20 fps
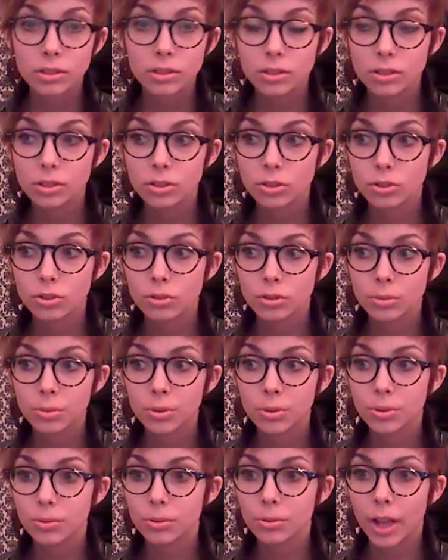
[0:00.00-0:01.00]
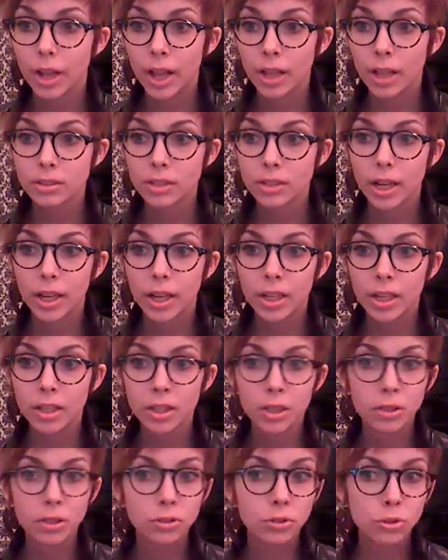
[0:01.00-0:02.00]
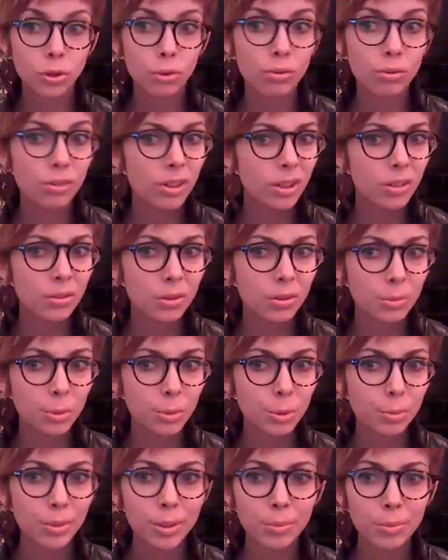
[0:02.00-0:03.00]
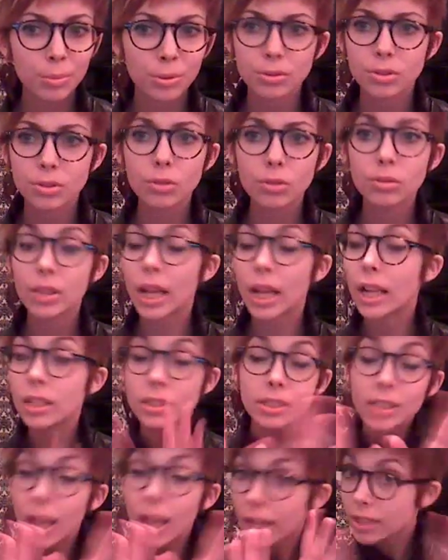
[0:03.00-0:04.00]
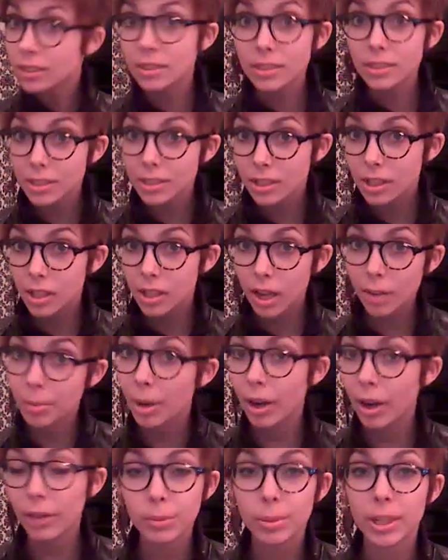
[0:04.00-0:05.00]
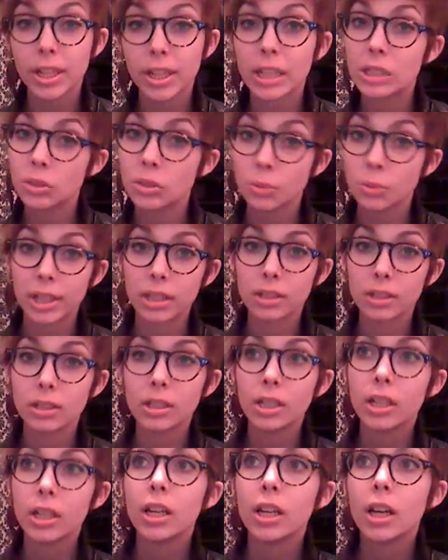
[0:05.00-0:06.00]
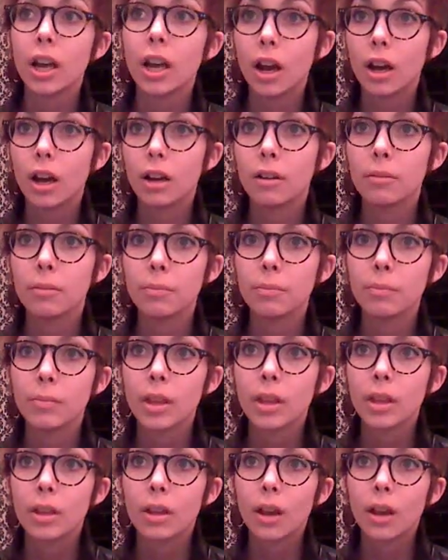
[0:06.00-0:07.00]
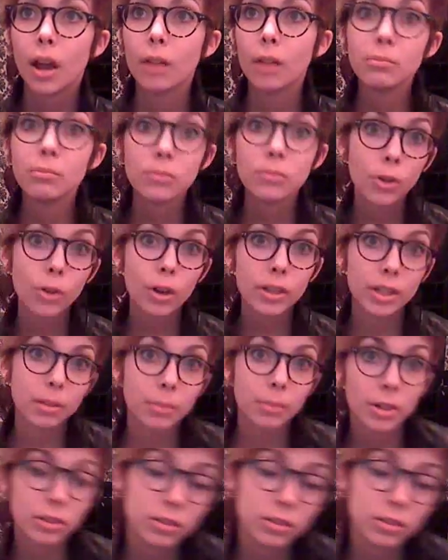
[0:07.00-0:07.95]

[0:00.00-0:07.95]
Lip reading: distribute hentai and they're totally normal people. So that is not about everybody, I swear. I'm talking about